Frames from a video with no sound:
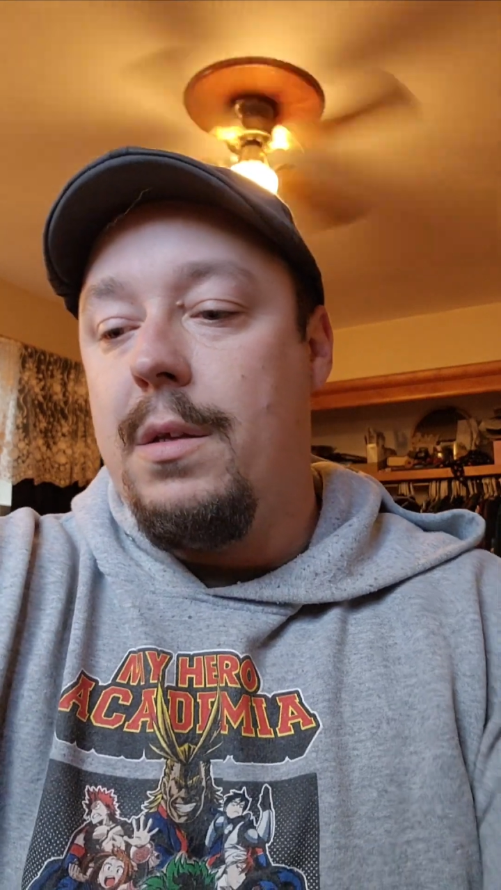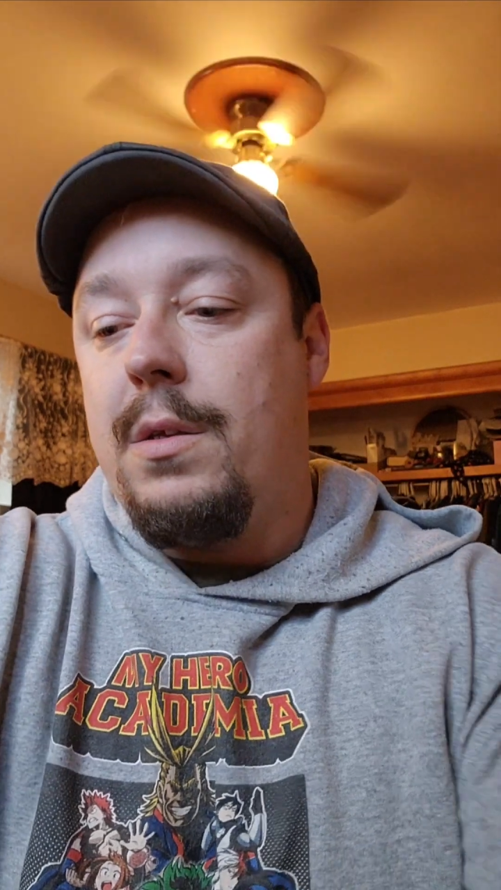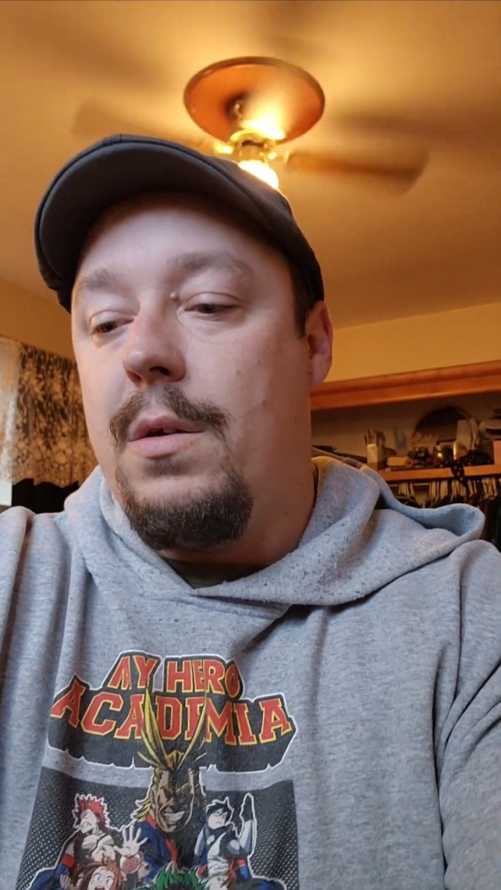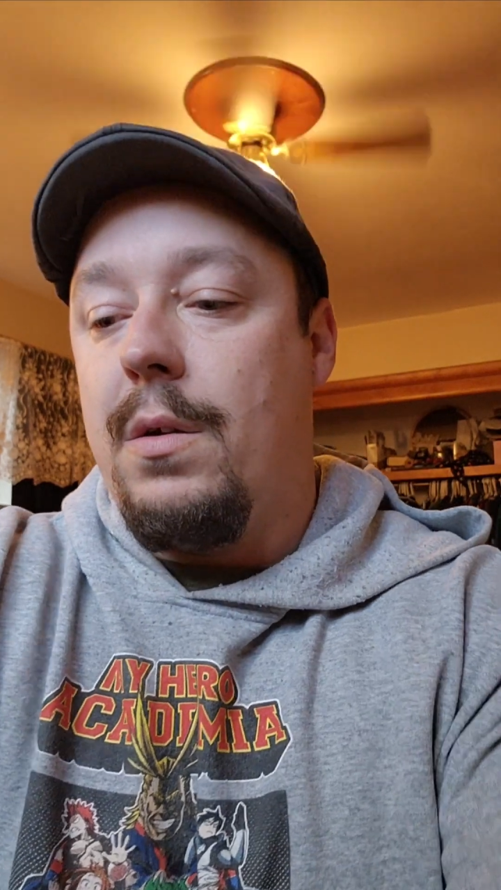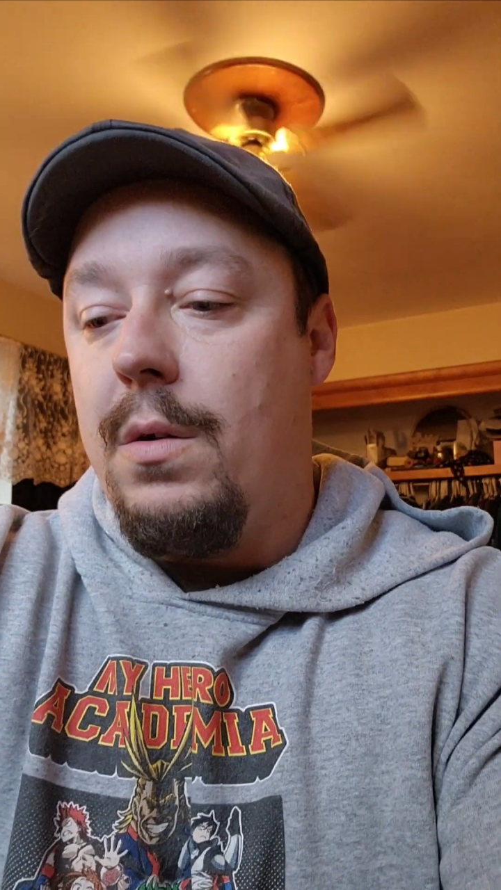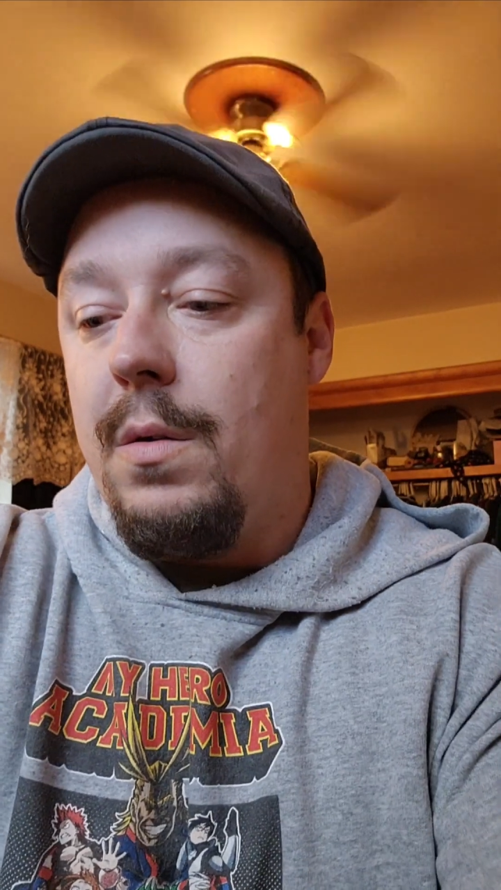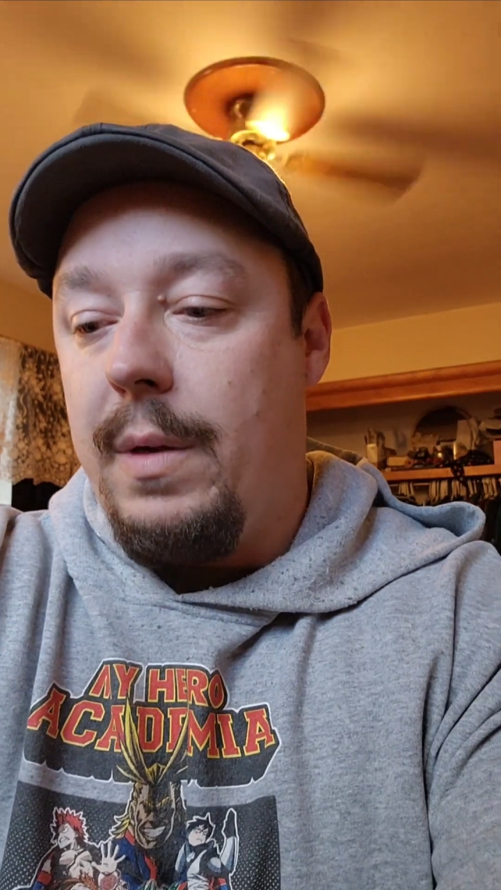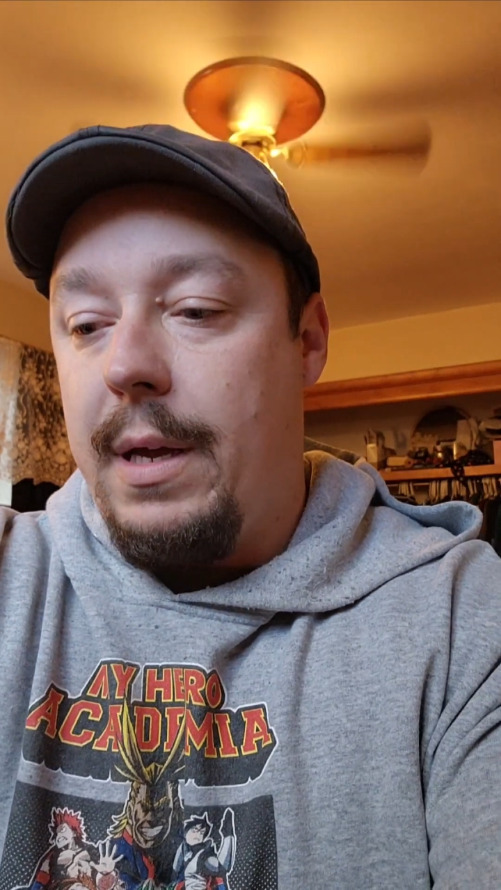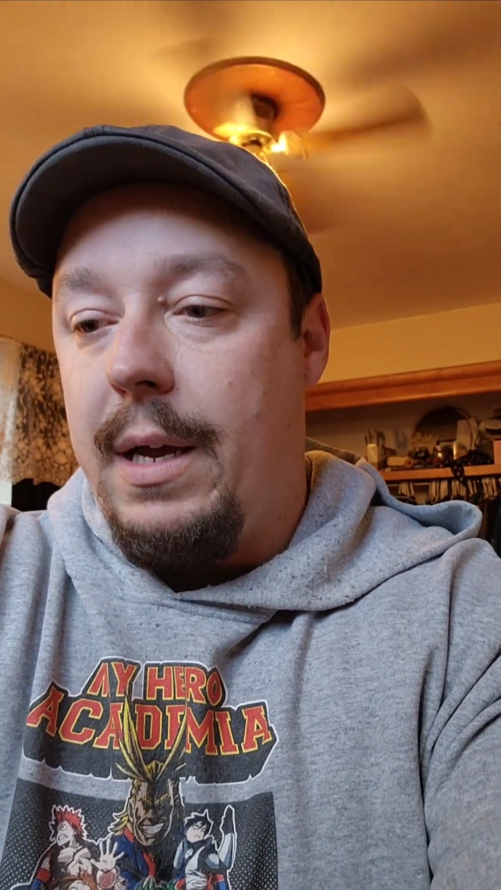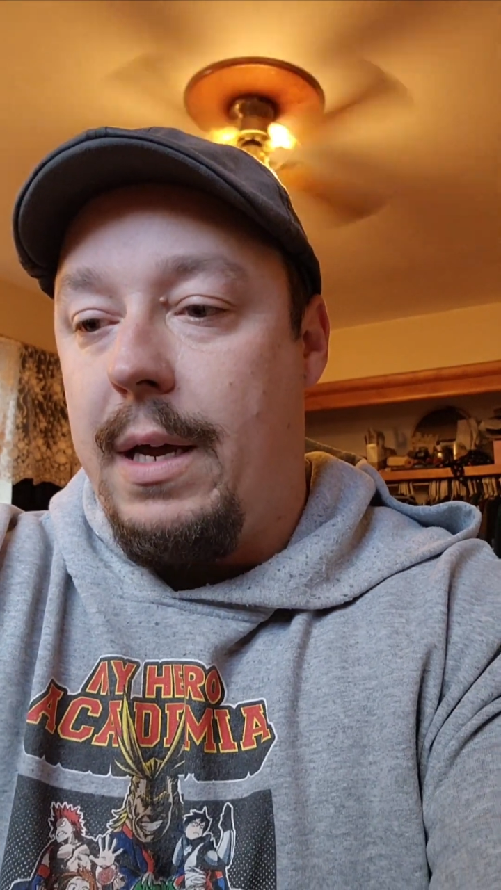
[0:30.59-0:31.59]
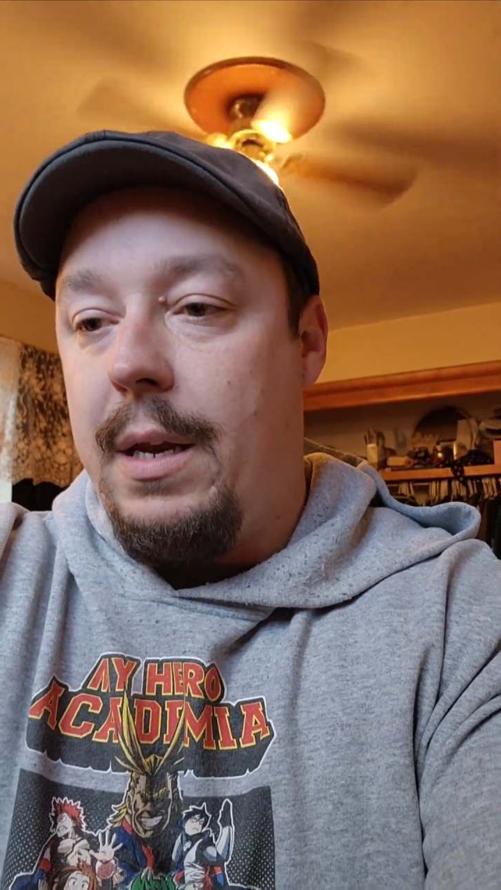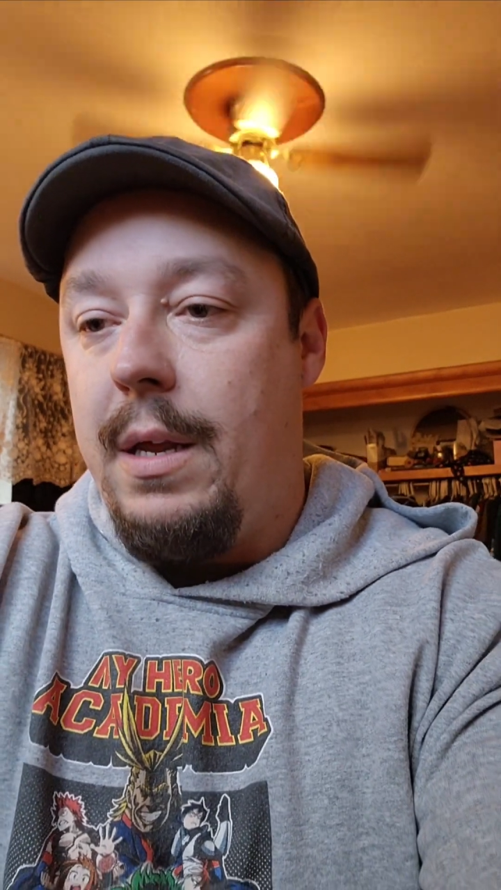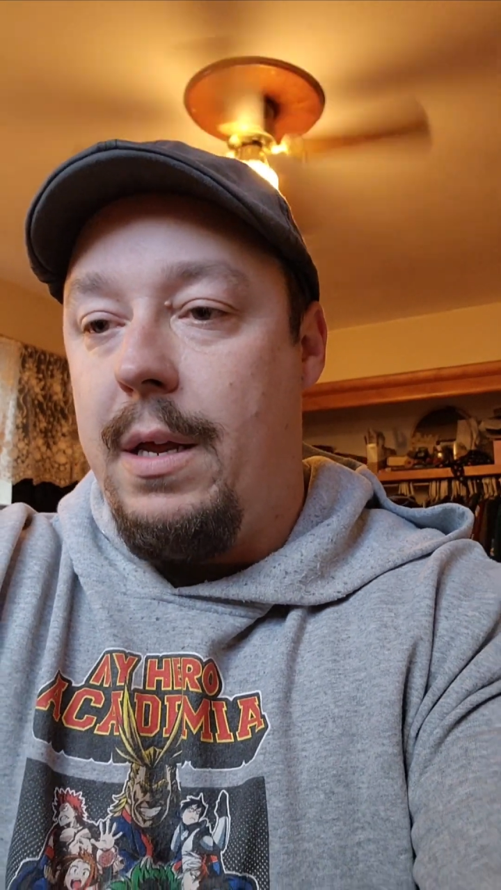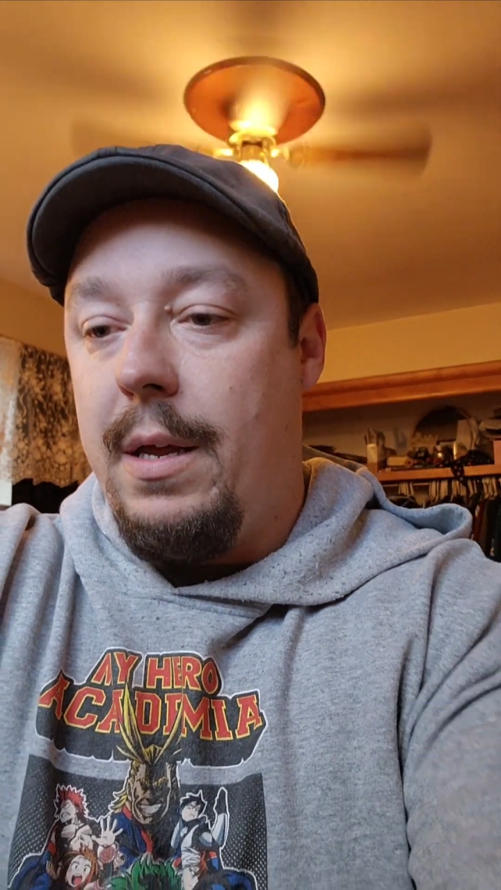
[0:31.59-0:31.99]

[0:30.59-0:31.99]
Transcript: So we got